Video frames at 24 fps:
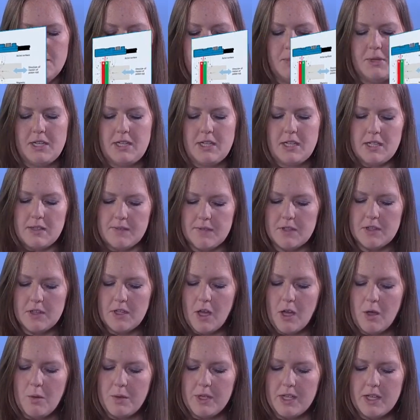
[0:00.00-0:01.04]
But even
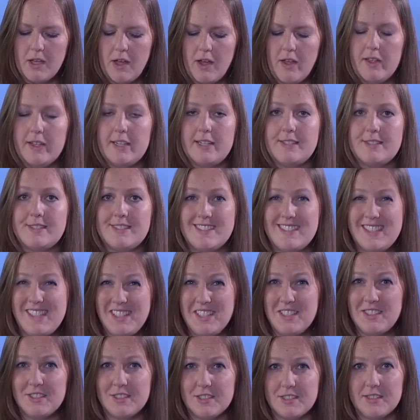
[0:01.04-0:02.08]
though we call it a
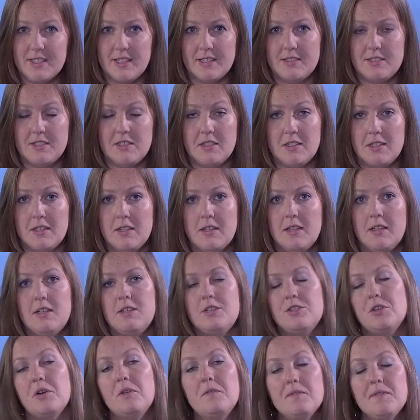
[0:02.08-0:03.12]
cylinder sensor,
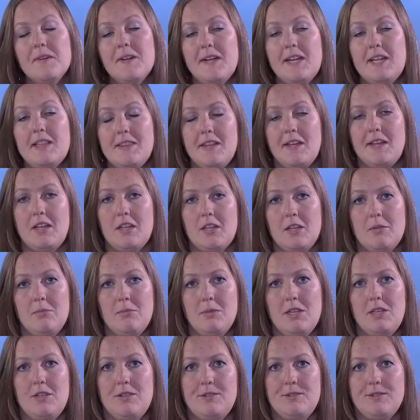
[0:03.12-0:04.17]
don't forget that it can
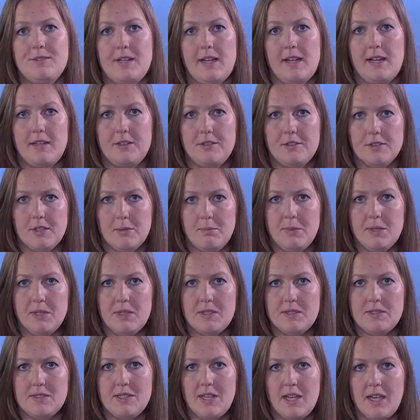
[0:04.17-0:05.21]
be used on
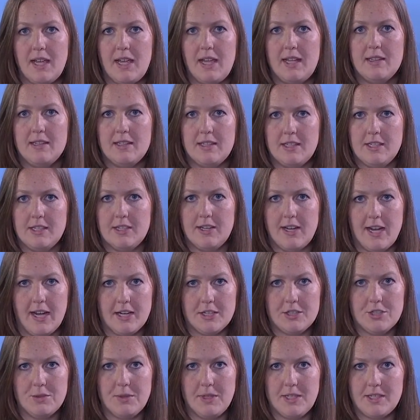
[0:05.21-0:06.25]
grippers and linear
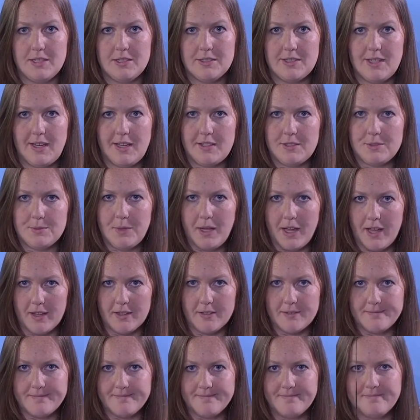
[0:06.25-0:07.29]
actuators as
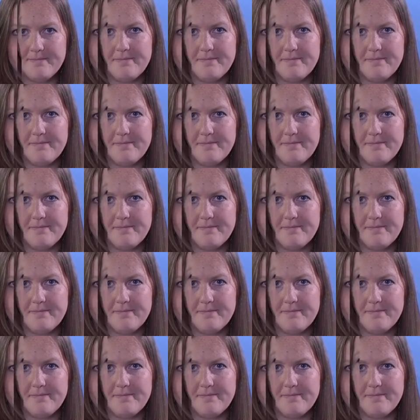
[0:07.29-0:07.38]
well.